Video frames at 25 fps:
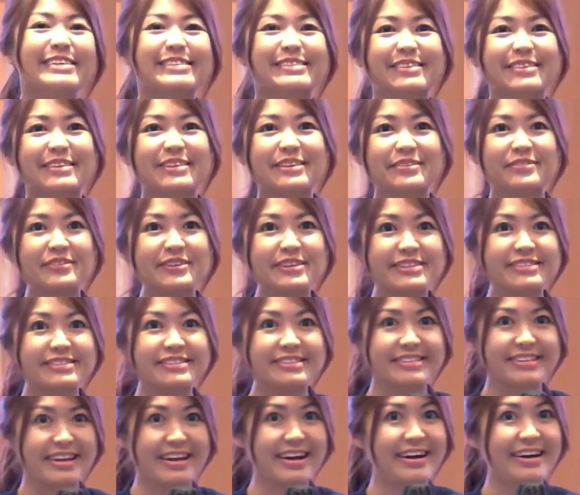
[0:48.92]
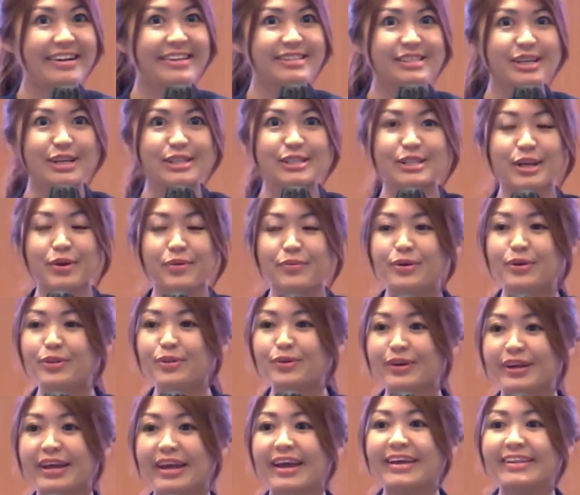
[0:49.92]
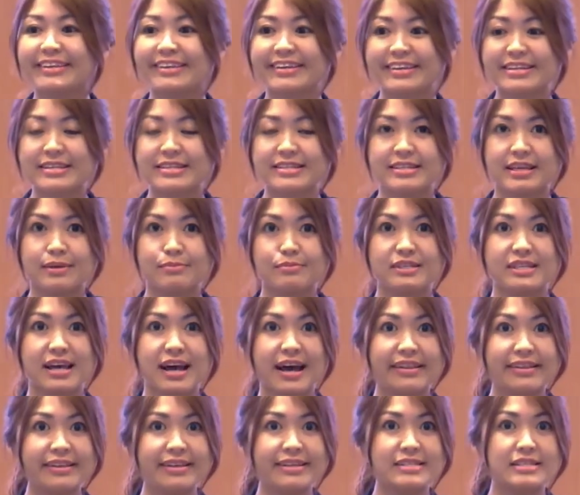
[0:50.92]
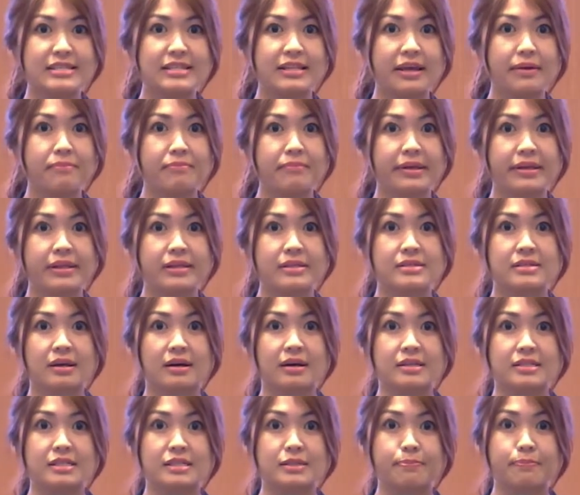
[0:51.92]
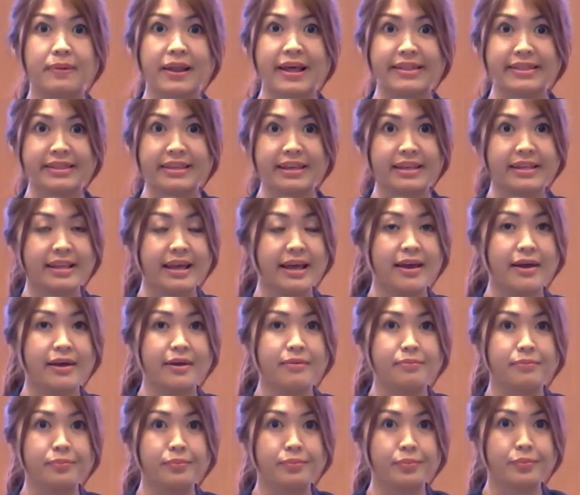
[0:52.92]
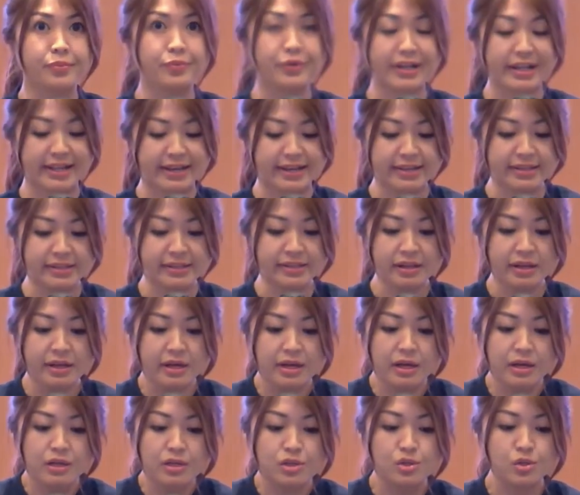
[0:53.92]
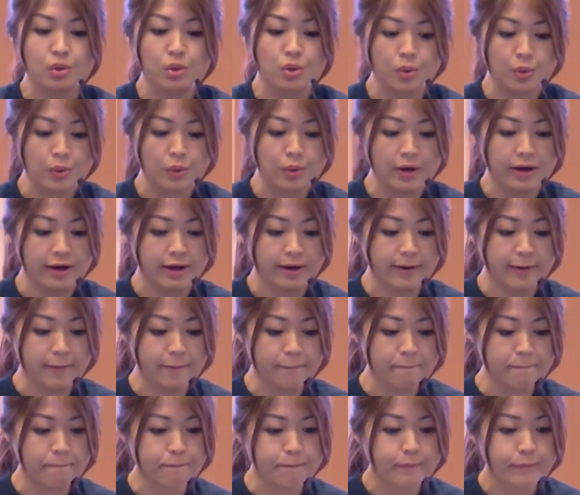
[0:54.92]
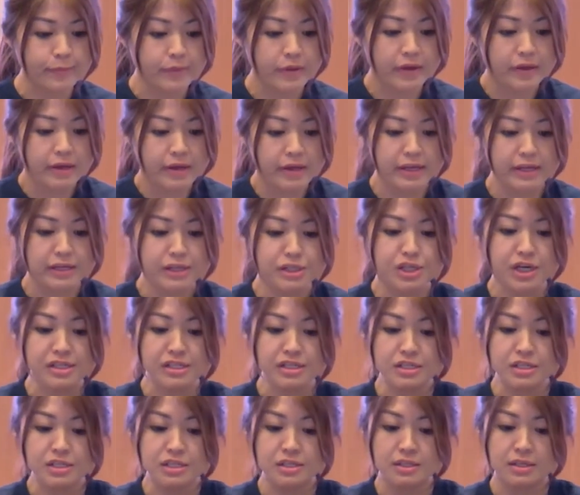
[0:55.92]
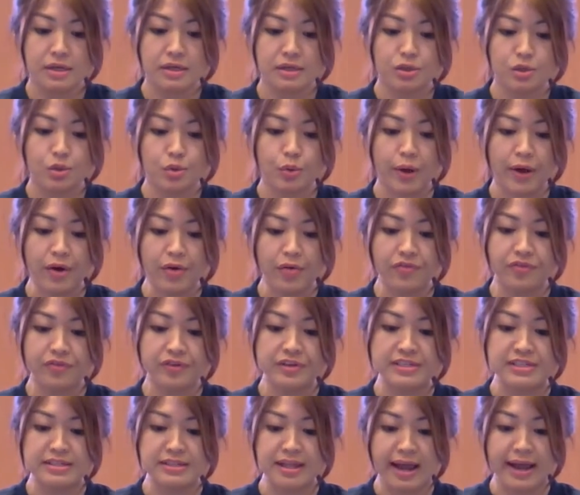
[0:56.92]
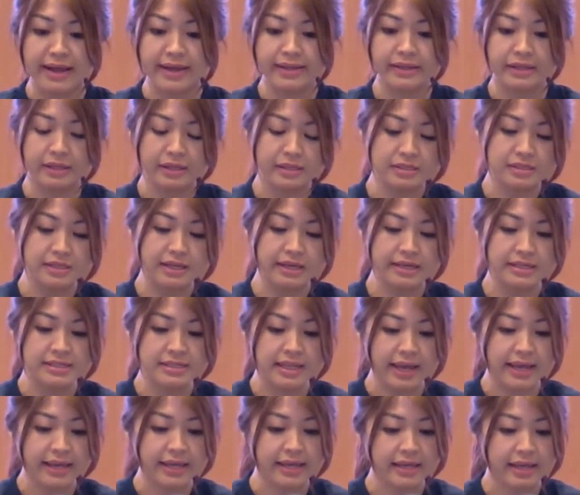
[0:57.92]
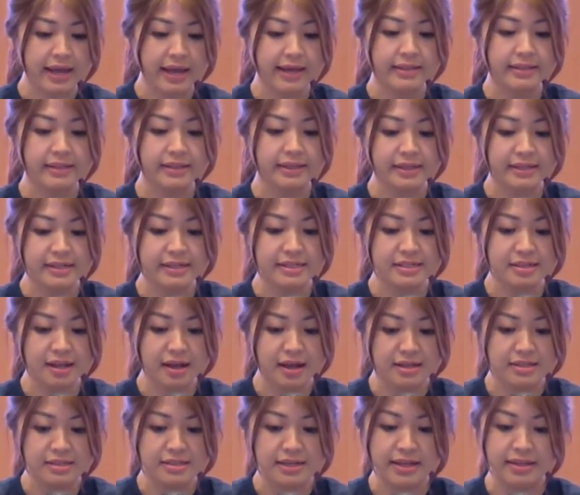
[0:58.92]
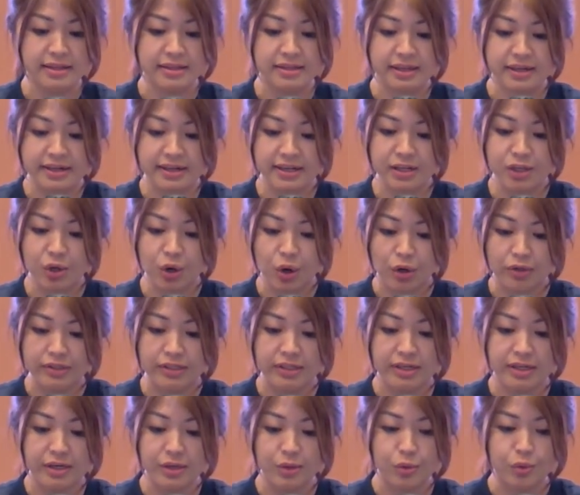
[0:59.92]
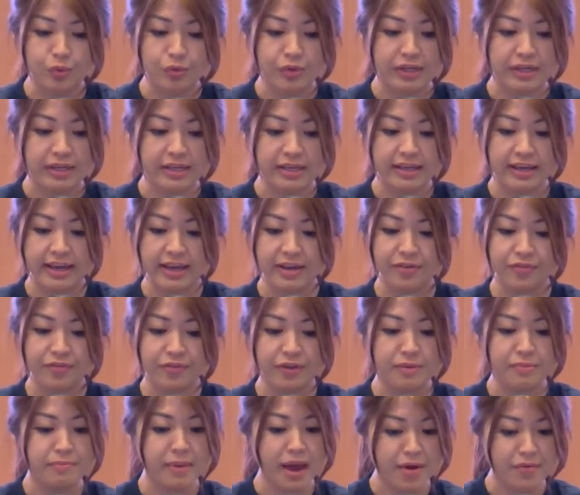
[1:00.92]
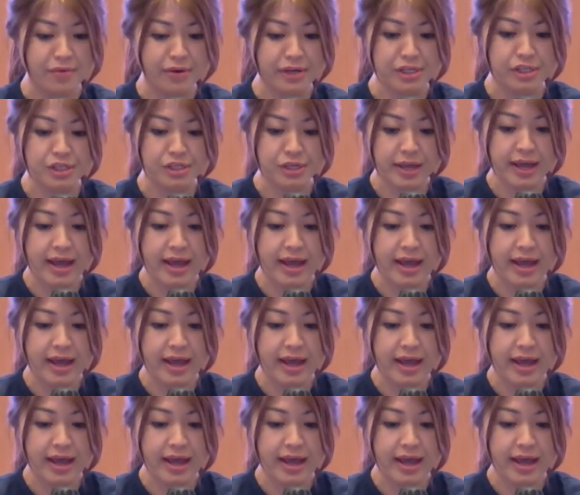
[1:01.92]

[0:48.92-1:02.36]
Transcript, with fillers: so the first uh, judge that we'll look at is Ibzan. His name means uh, splendid and brilliant. So um, in Judges 12, verse 9, it says that he had 30 sons and 30 daughters whom he gave in marriage